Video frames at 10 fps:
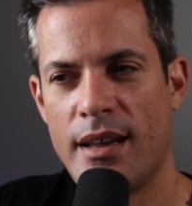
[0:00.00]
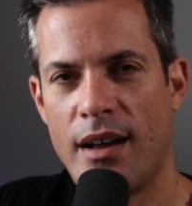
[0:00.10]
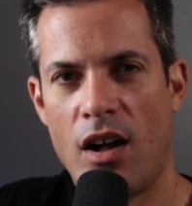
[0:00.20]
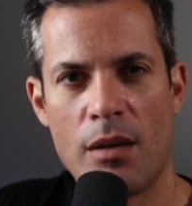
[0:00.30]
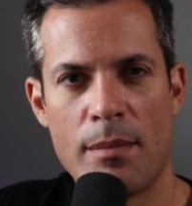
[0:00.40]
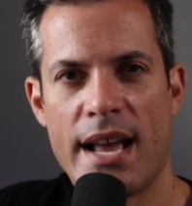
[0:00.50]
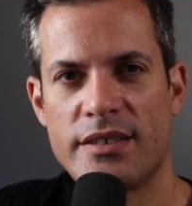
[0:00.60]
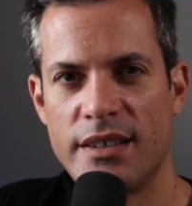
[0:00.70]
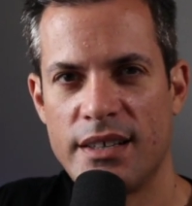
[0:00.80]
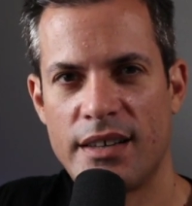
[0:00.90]
all I'm
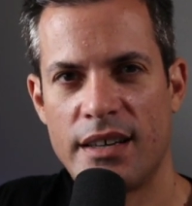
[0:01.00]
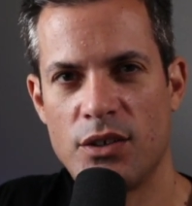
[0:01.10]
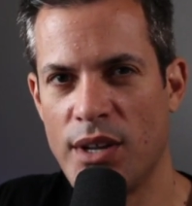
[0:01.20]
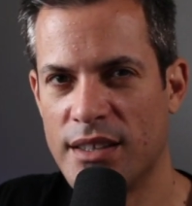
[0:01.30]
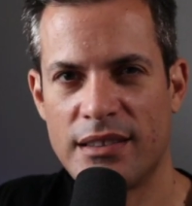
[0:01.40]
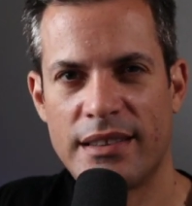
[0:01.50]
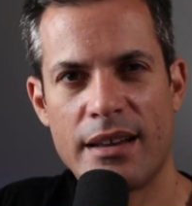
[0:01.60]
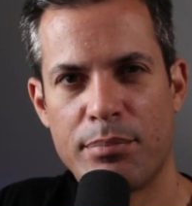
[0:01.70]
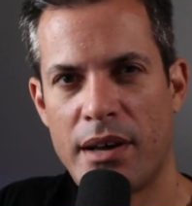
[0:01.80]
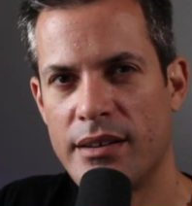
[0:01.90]
asking is that you hit the
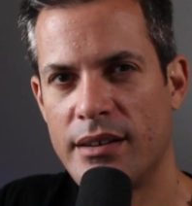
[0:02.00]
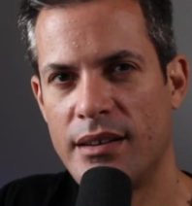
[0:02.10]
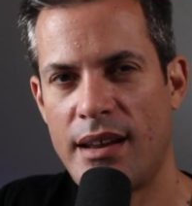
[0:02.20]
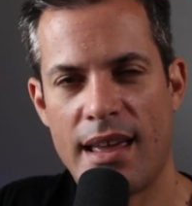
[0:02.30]
like button,